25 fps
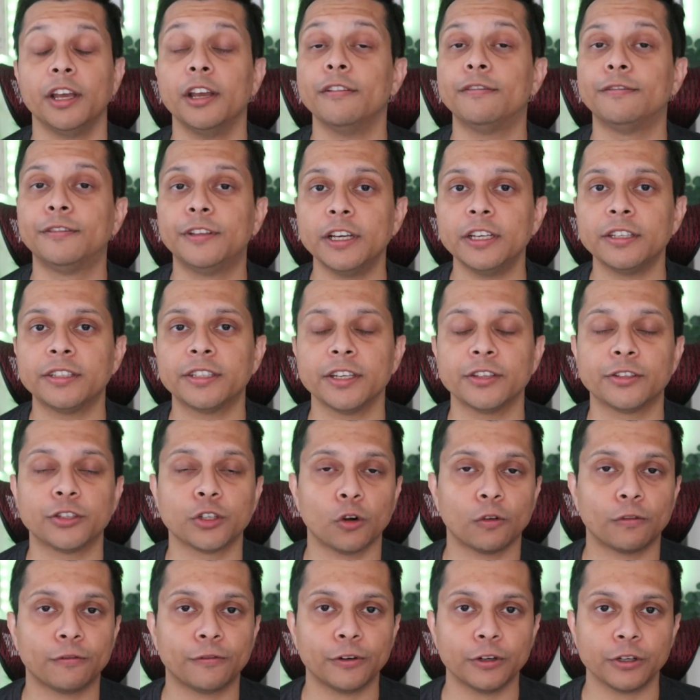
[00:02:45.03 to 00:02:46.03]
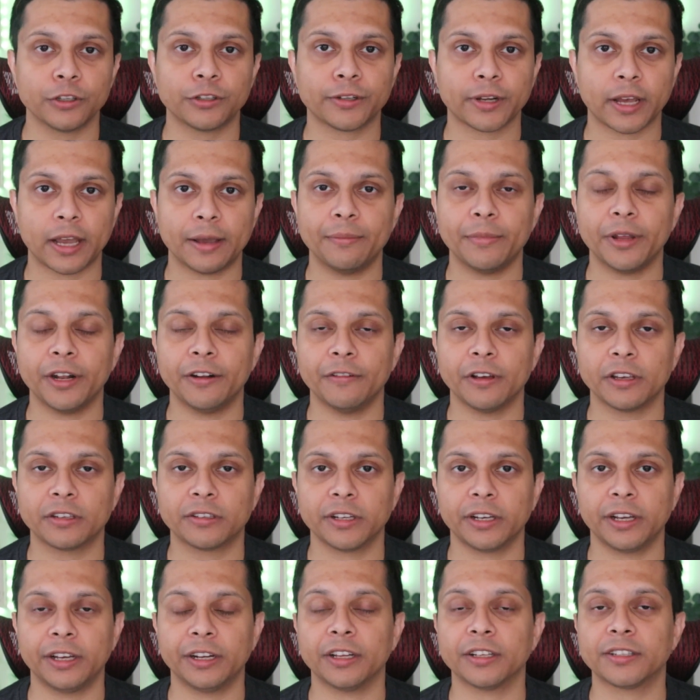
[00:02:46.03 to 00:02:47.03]
If this is your first time
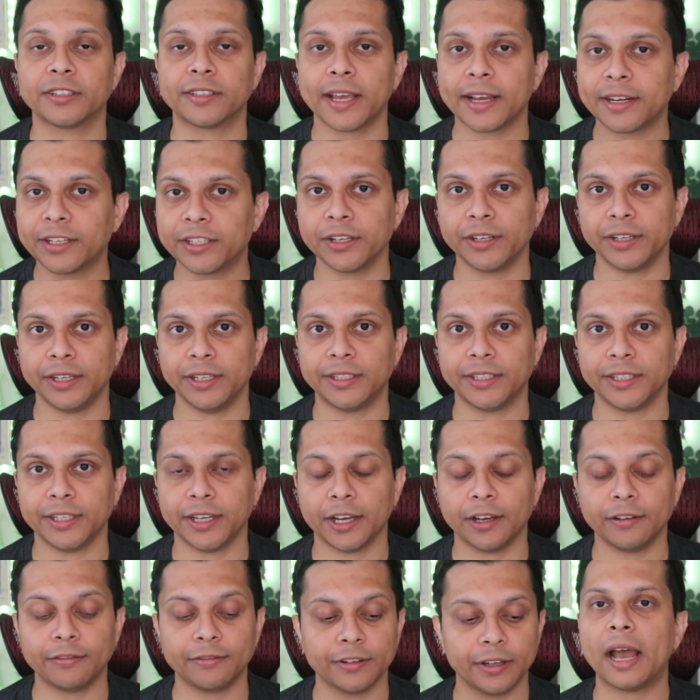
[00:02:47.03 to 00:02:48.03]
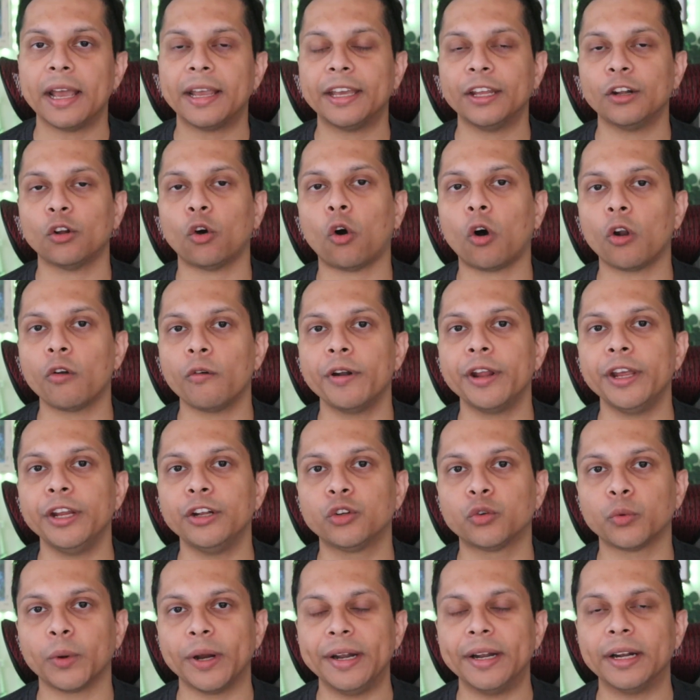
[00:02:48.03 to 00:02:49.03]
investing in a sector ETF, I can already
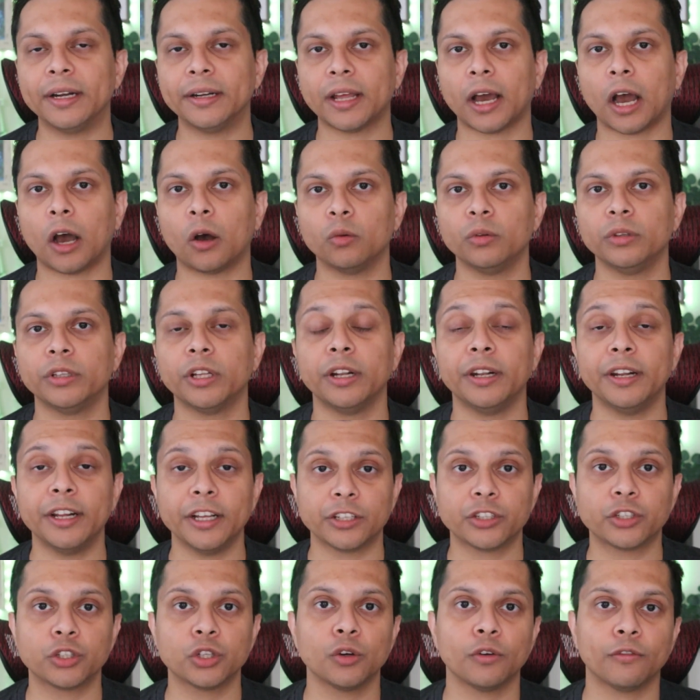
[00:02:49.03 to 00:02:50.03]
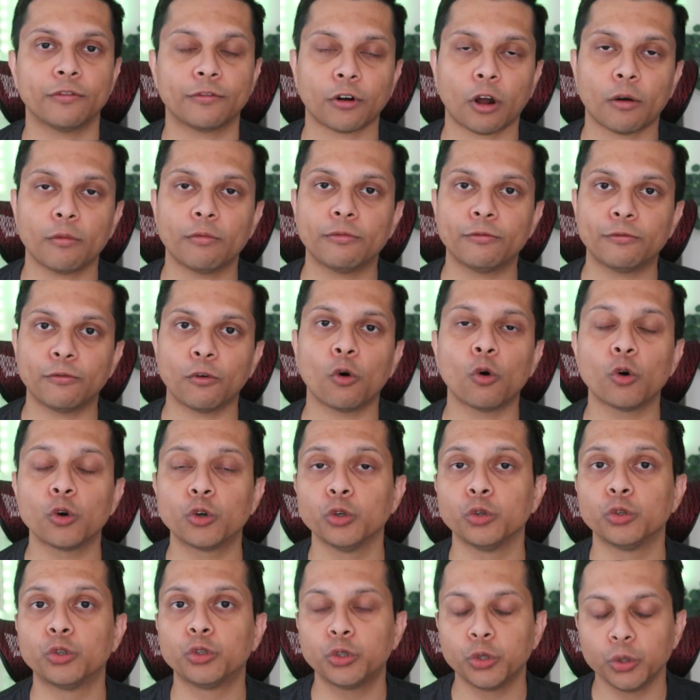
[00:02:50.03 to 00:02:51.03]
dwindle down the list from 4
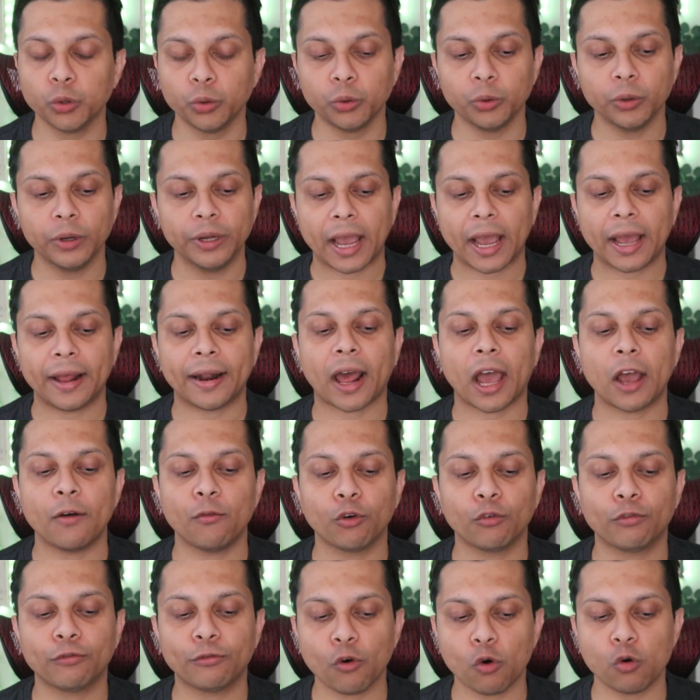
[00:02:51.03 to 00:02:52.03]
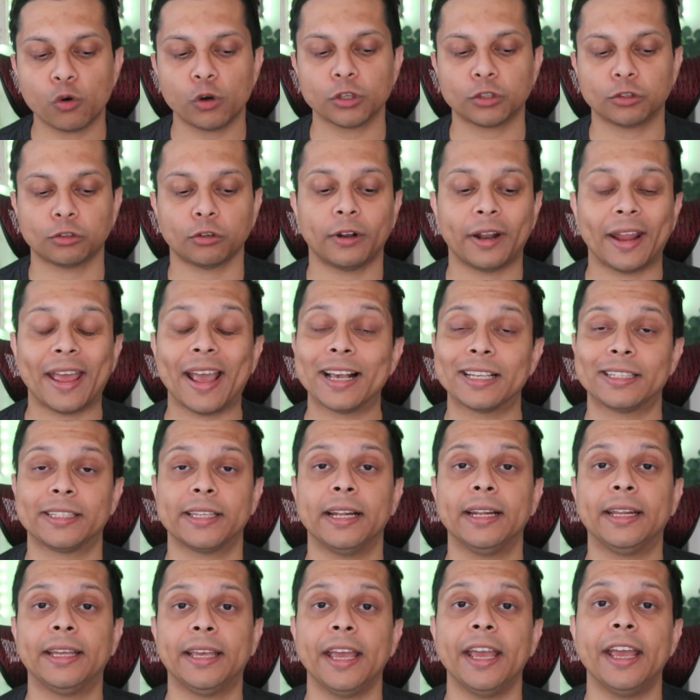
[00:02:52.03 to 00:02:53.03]
to 2, and I would focus on
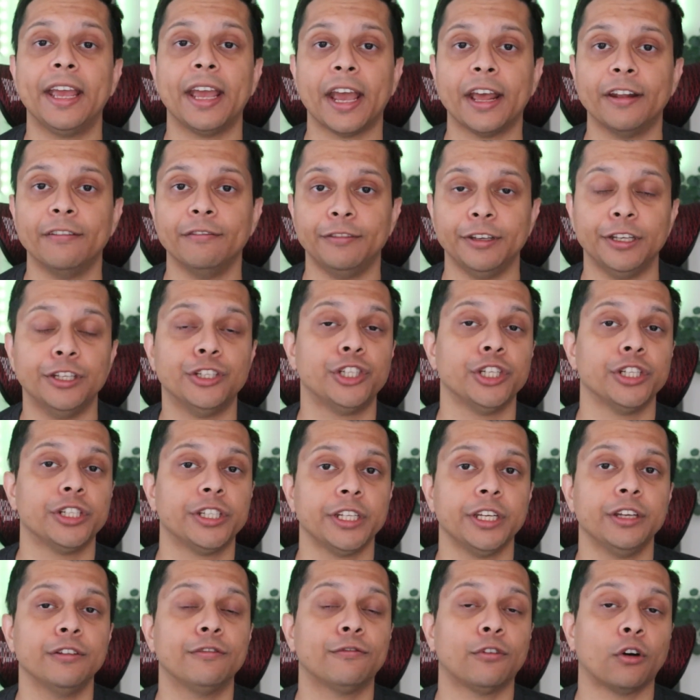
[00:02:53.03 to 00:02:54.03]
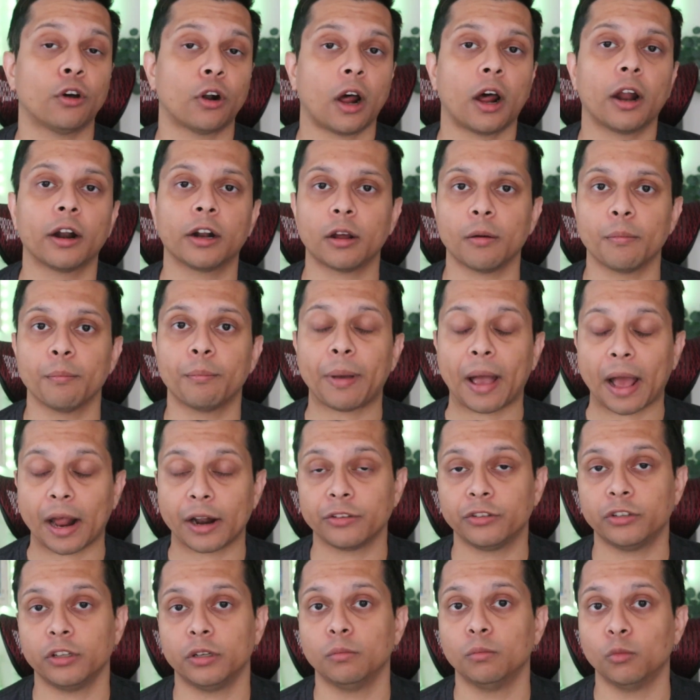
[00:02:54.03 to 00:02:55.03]
XLK and VGT for our
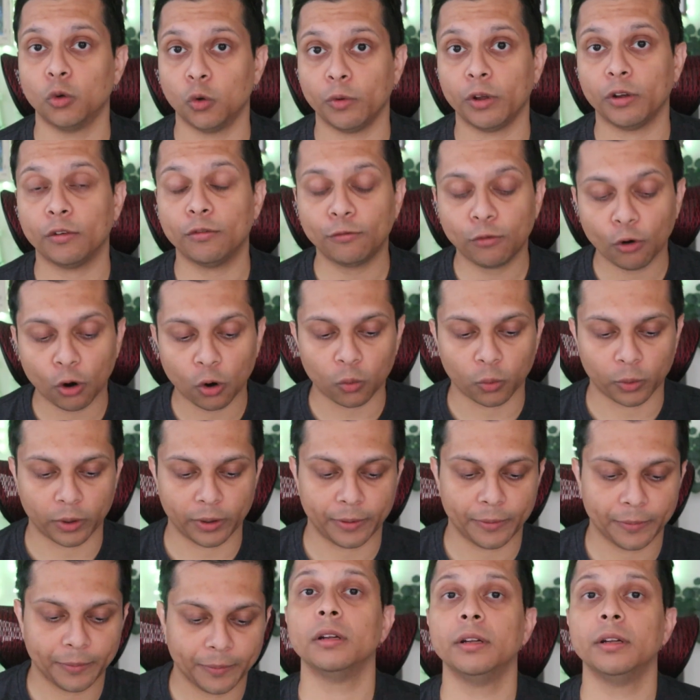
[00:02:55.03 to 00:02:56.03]
comparison moving forward.